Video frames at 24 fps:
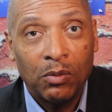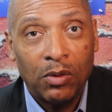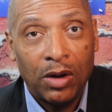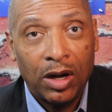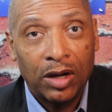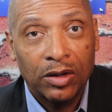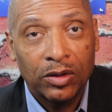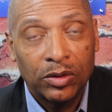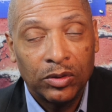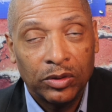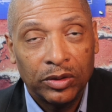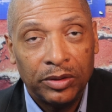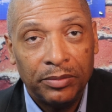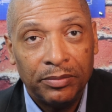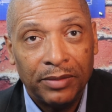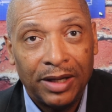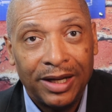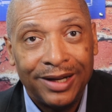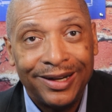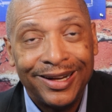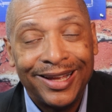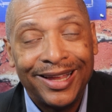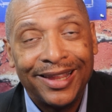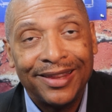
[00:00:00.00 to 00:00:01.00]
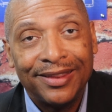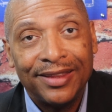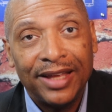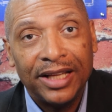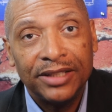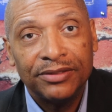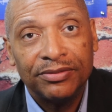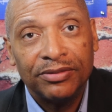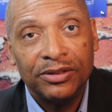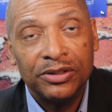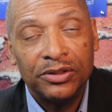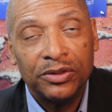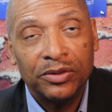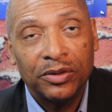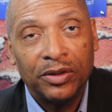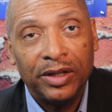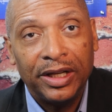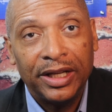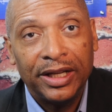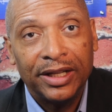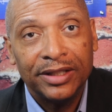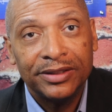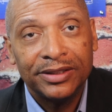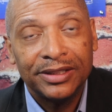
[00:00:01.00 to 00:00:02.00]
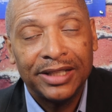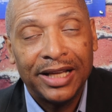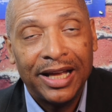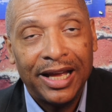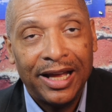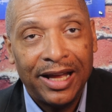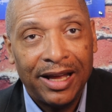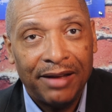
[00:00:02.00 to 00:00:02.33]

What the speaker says: walk good, man. Thanks for joining us.